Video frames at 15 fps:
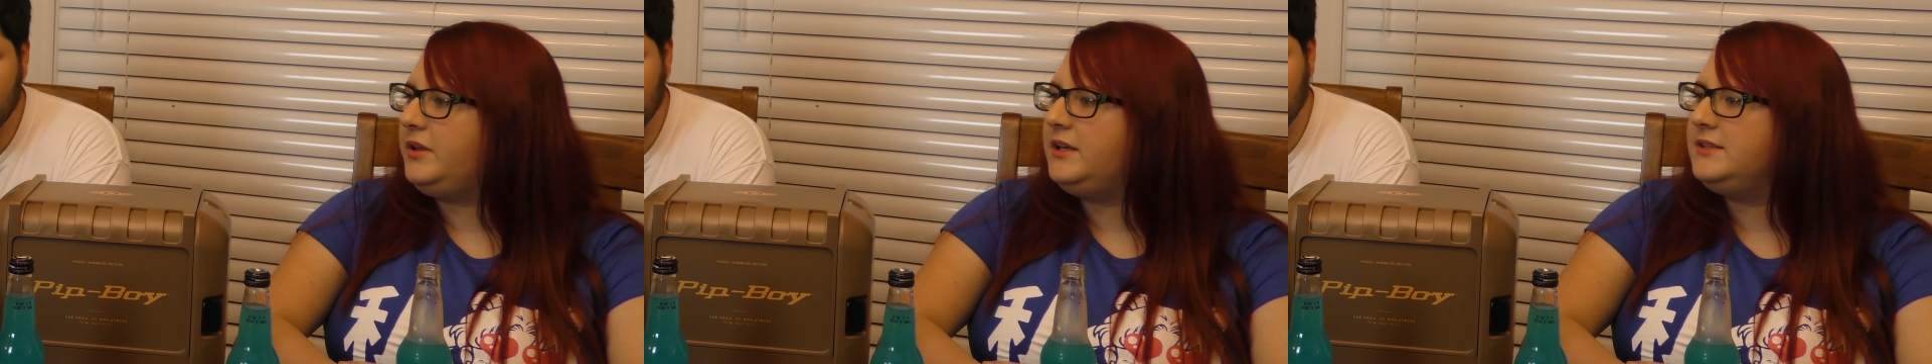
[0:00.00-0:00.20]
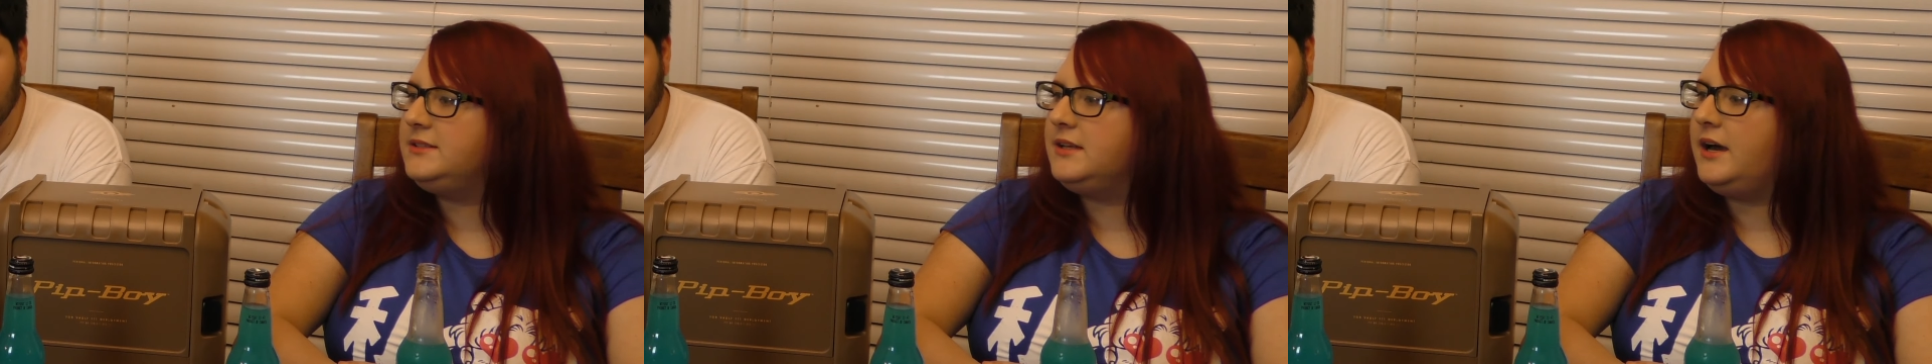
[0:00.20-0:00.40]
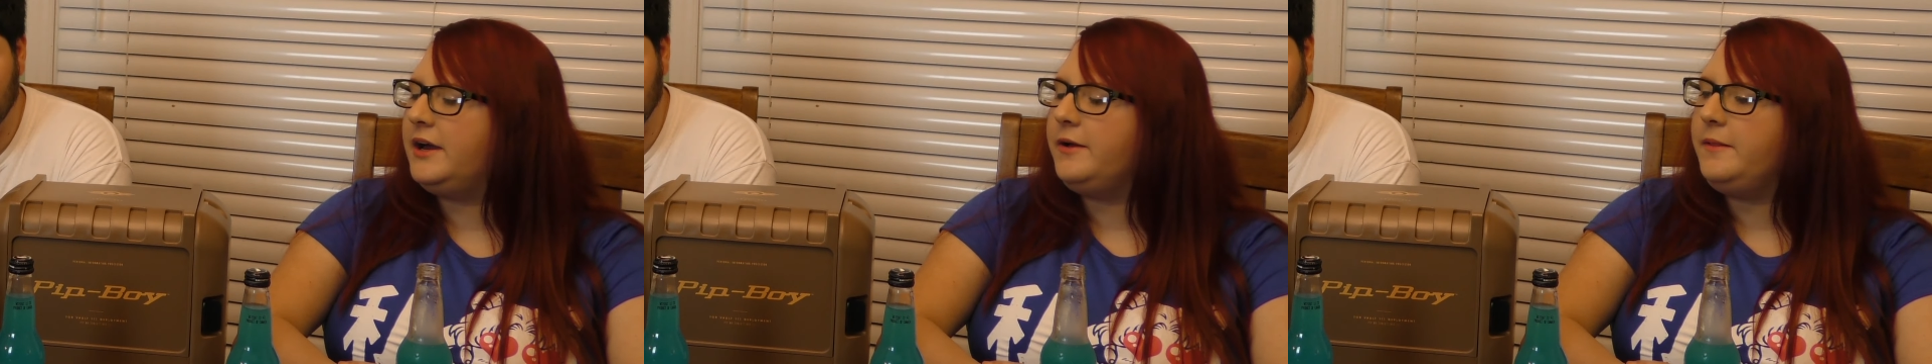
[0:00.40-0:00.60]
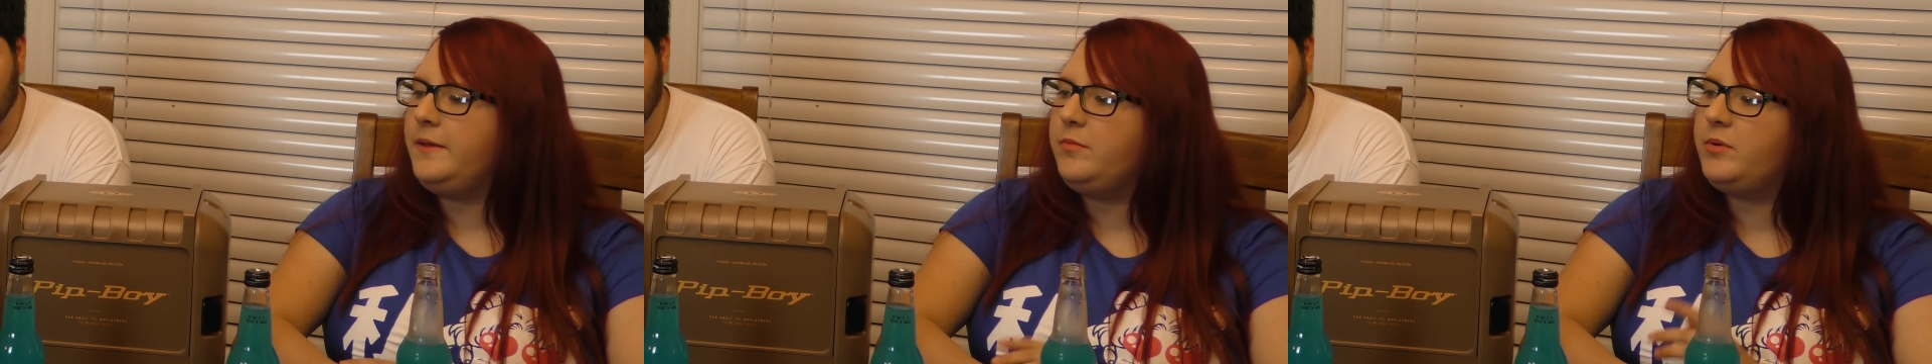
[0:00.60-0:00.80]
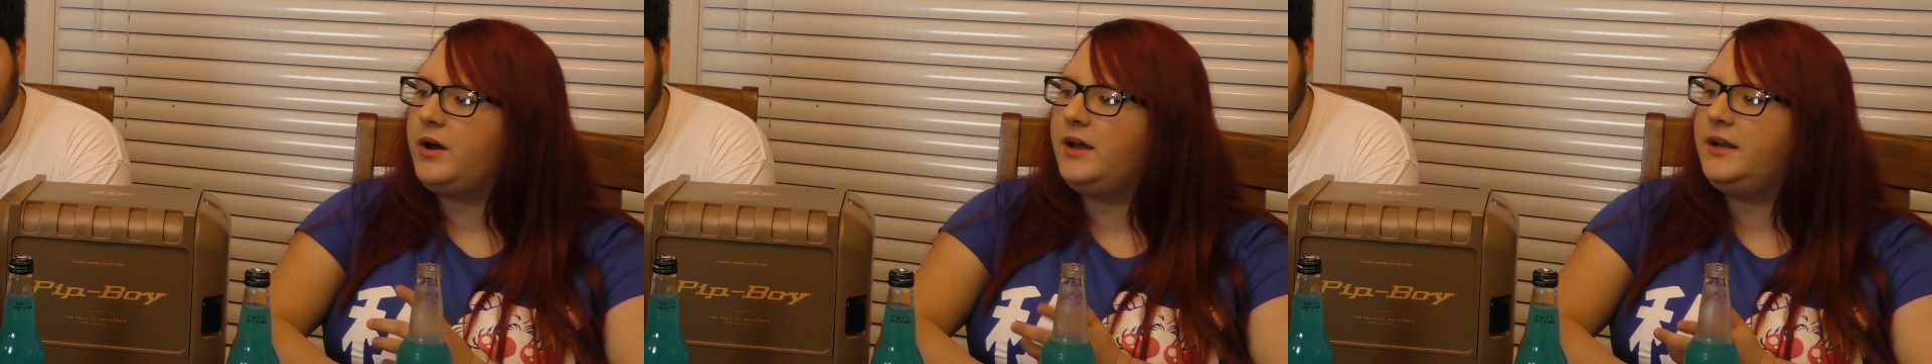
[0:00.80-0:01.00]
Plus, I
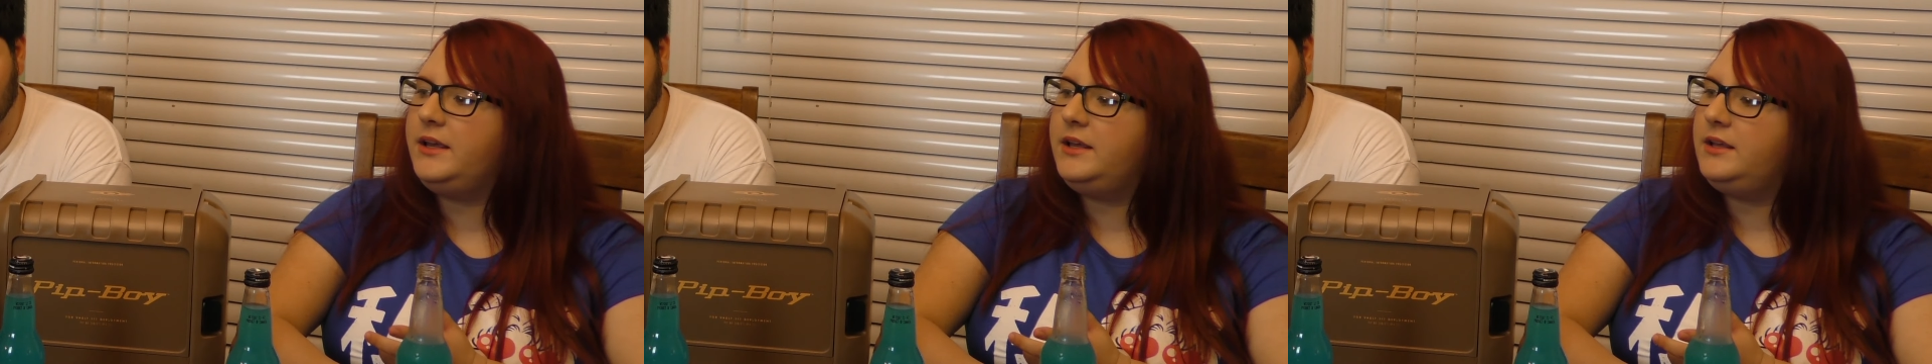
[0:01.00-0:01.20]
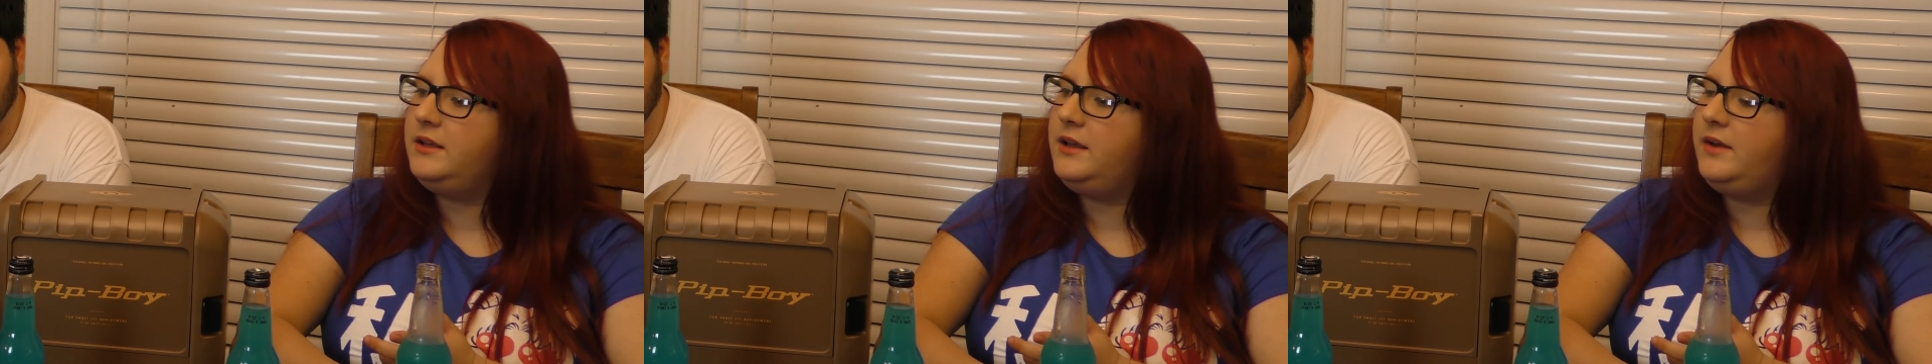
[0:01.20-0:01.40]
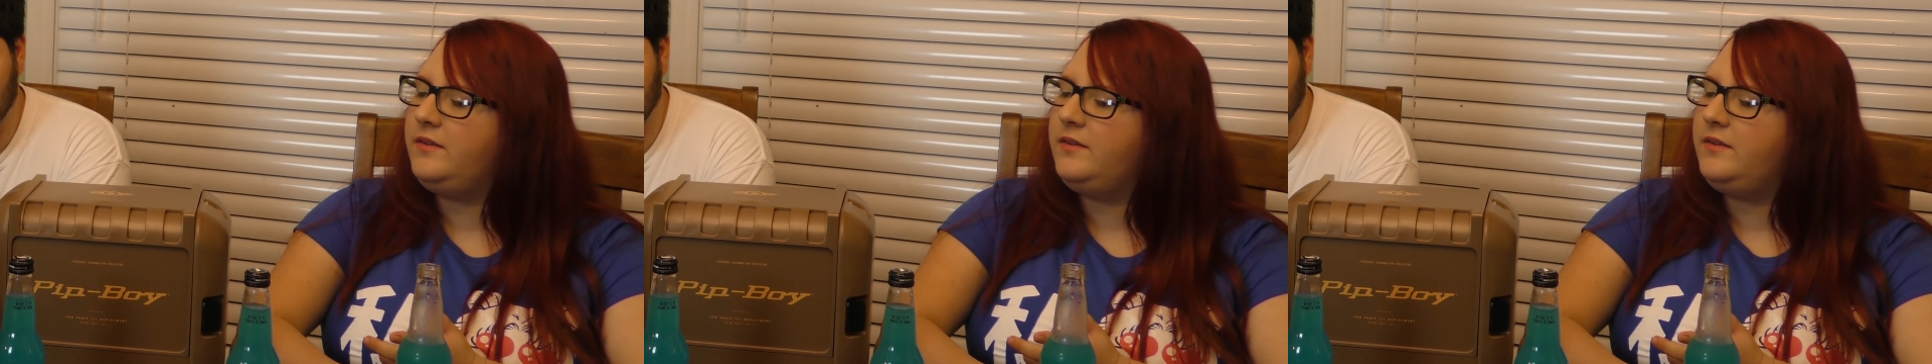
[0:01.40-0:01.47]
only bought it